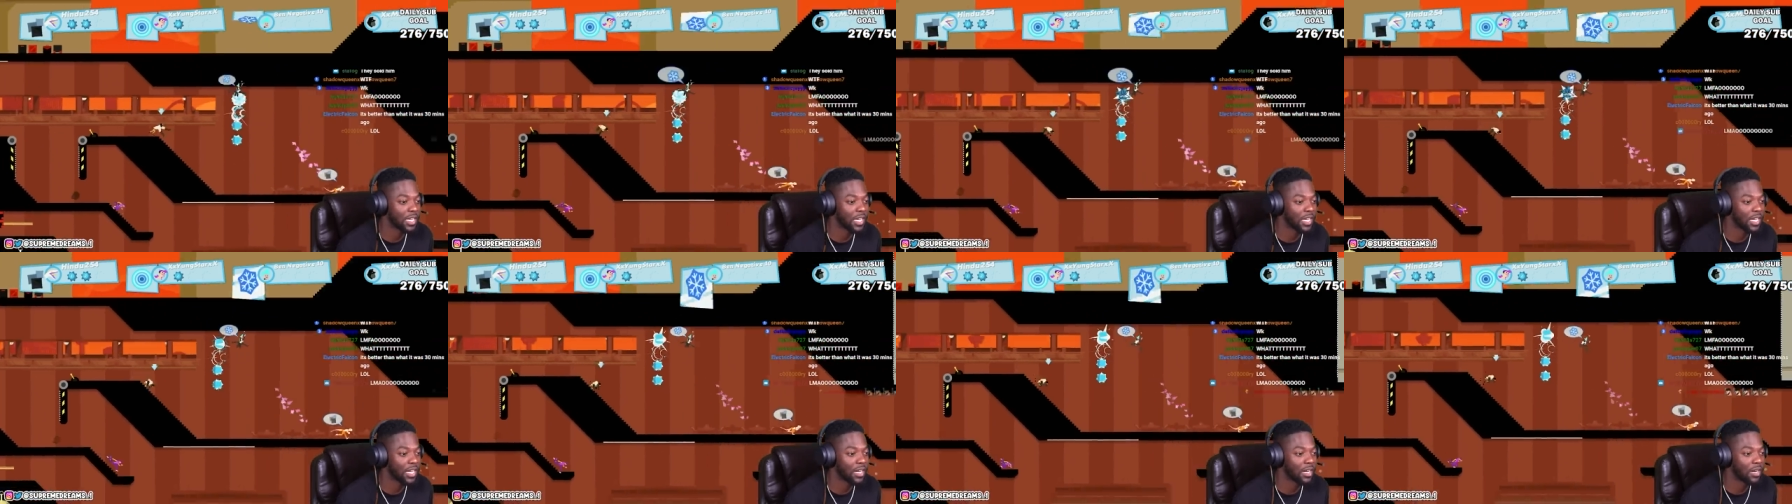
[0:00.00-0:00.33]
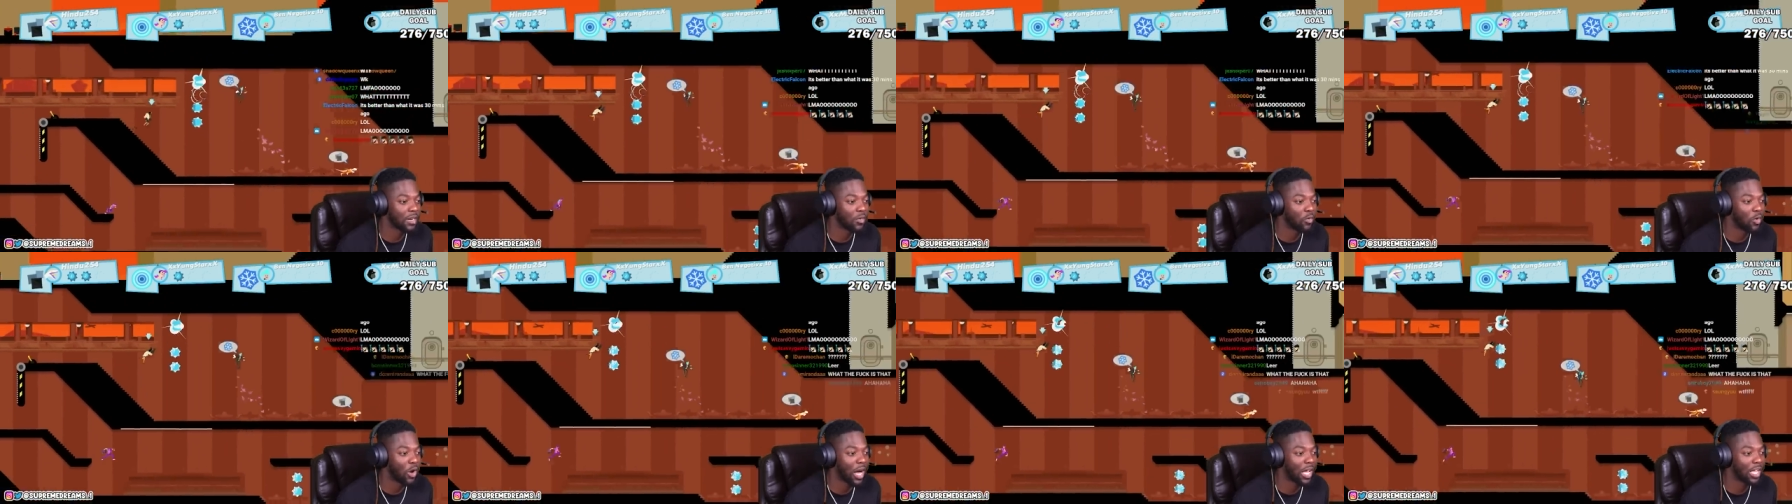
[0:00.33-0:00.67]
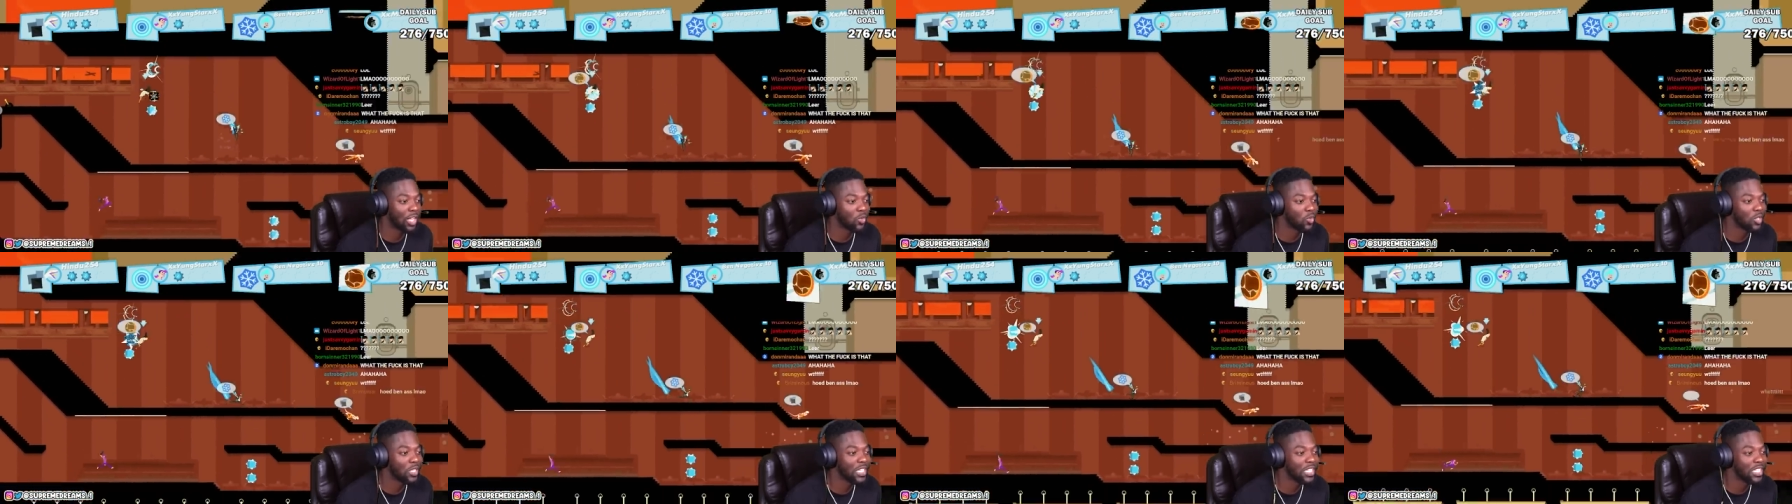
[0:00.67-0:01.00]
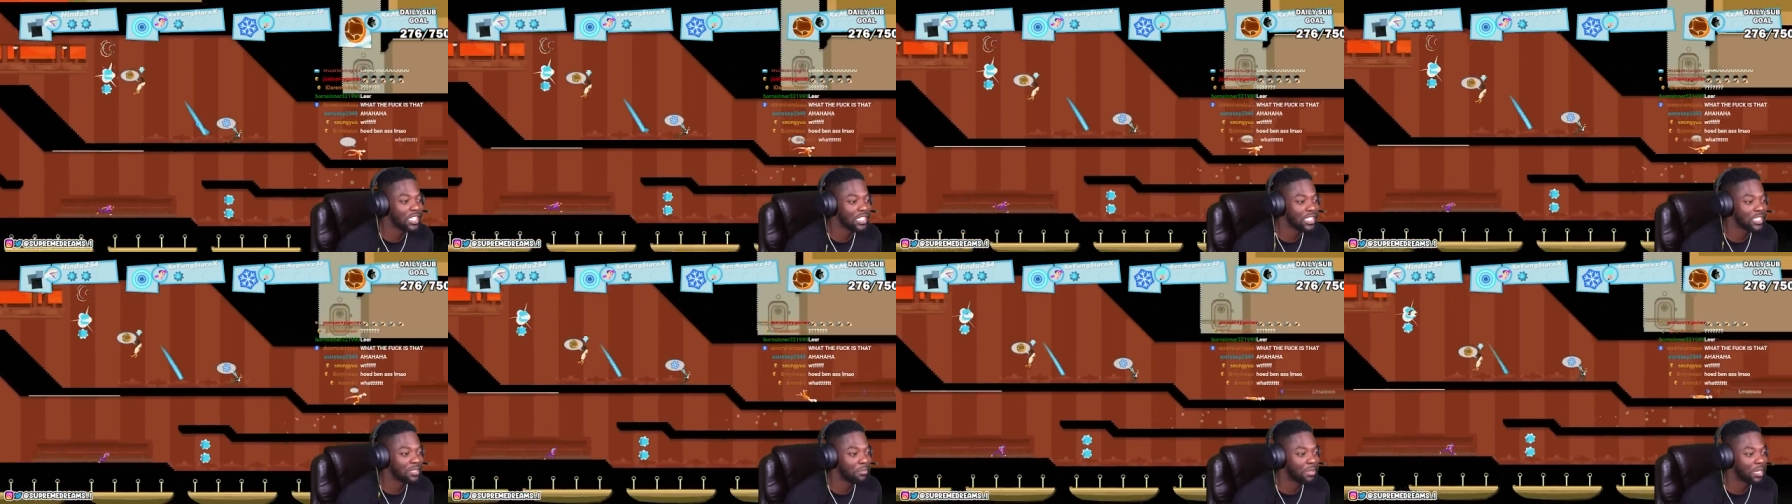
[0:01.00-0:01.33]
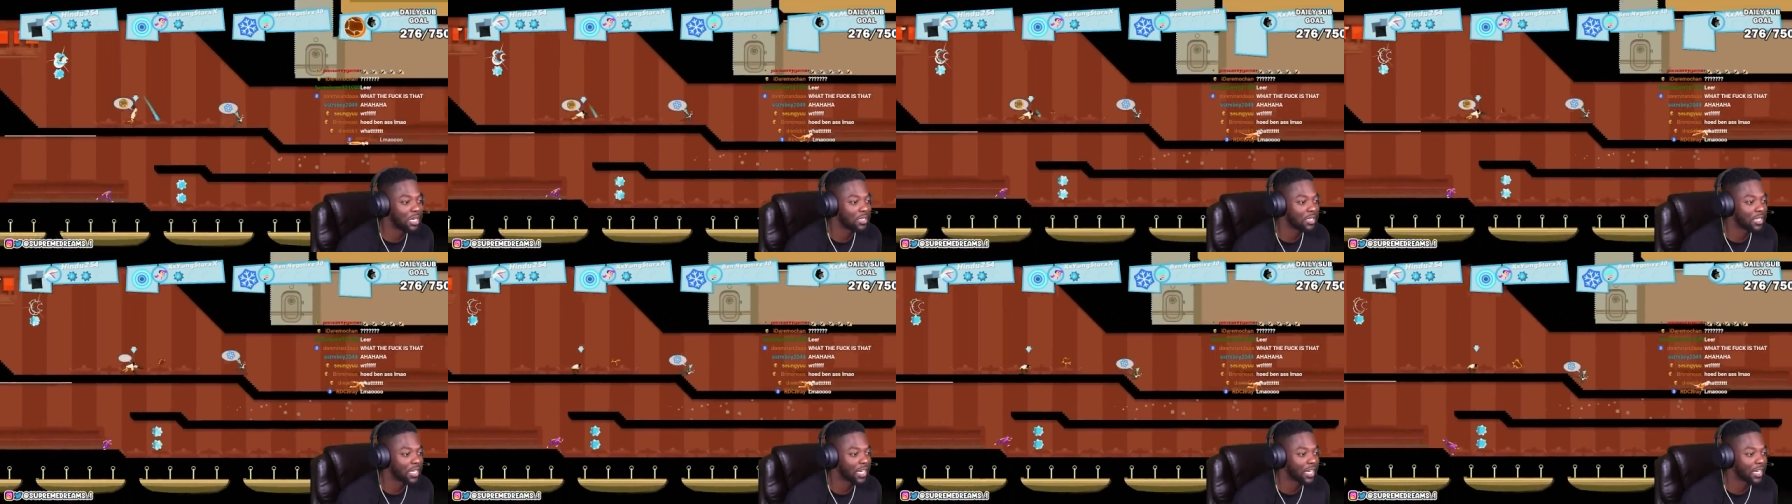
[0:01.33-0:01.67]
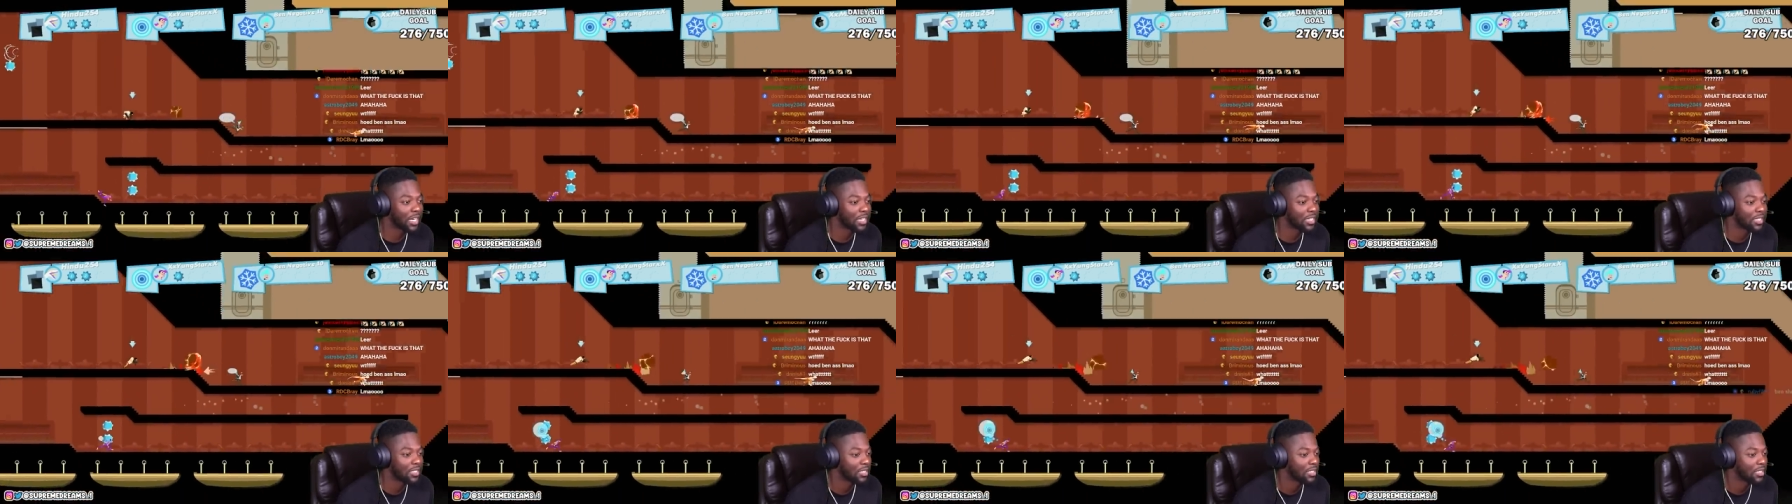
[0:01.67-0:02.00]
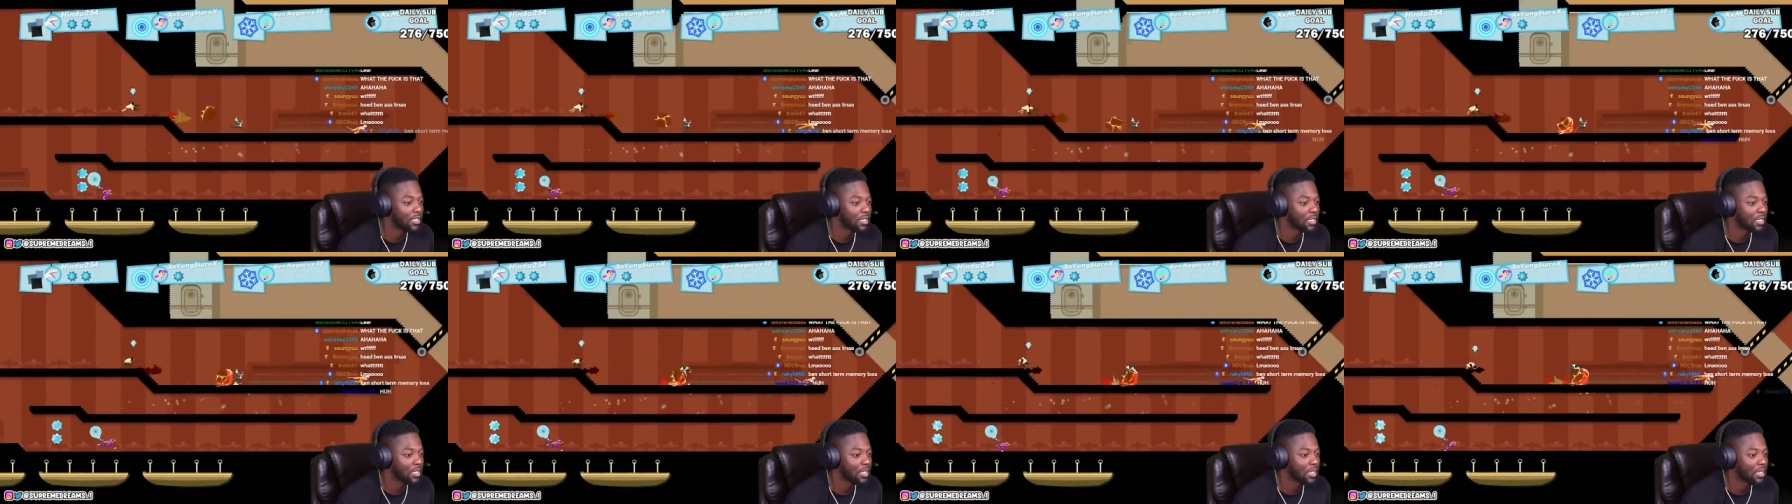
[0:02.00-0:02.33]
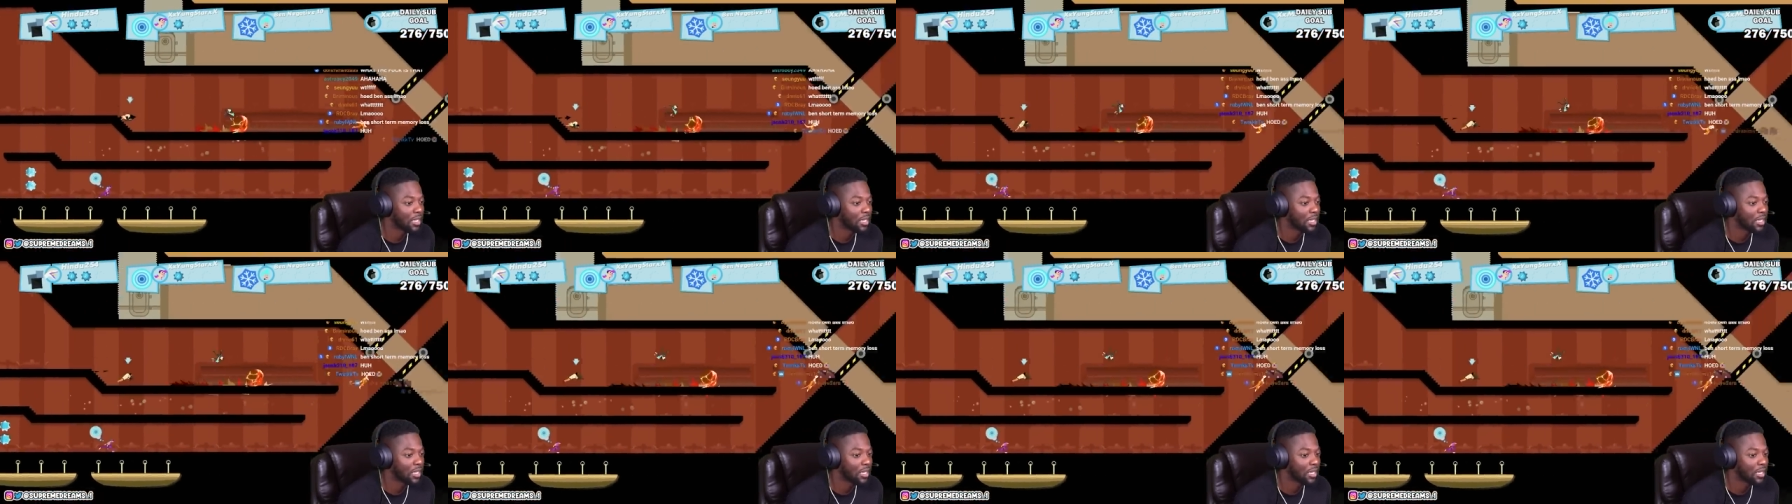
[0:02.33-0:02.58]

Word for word: Damn, I ain't lying. I held the fuck out of him.